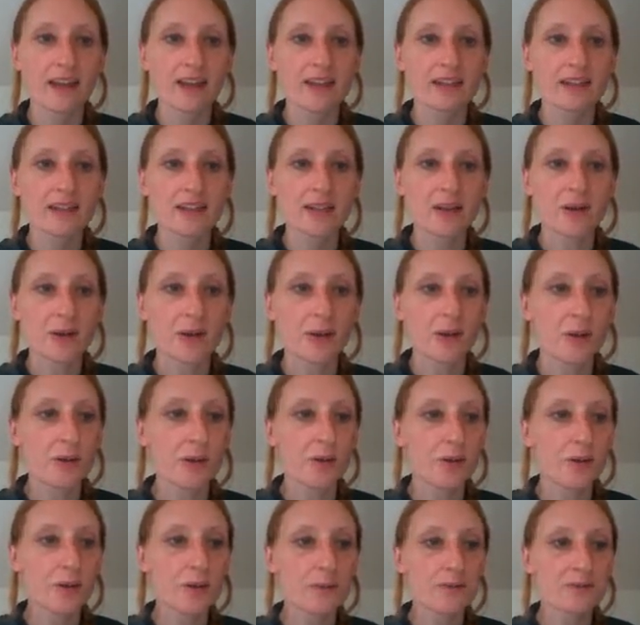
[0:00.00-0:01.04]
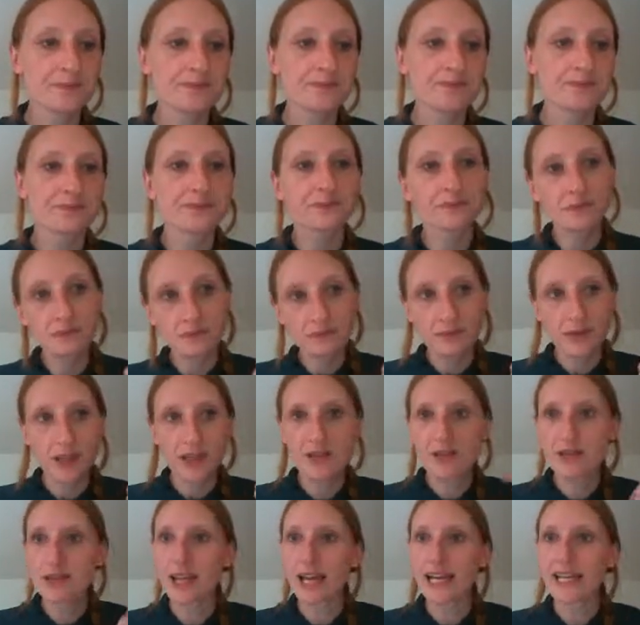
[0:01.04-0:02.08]
So
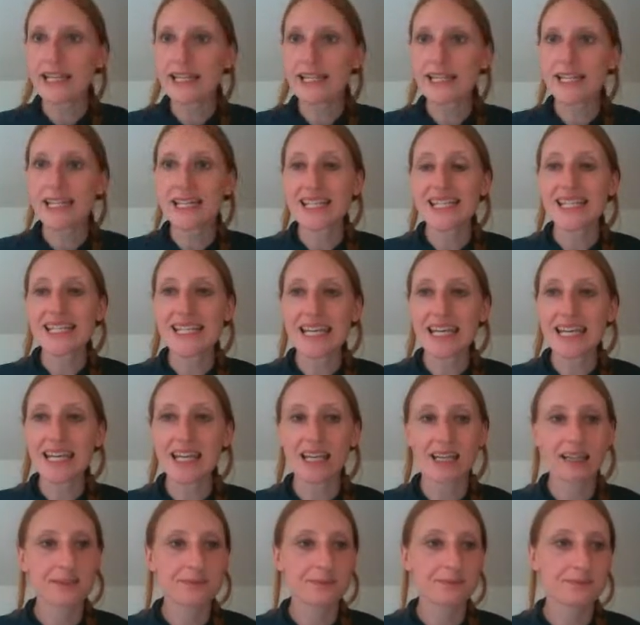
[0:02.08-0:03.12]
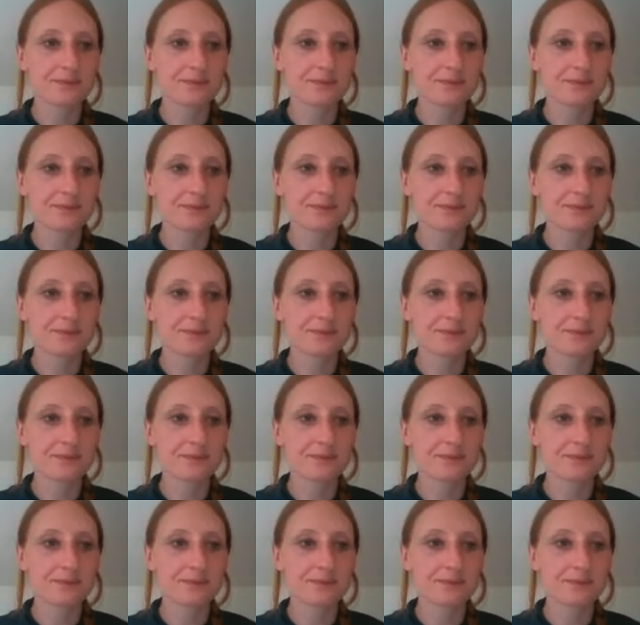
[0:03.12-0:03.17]
there's sightseeing.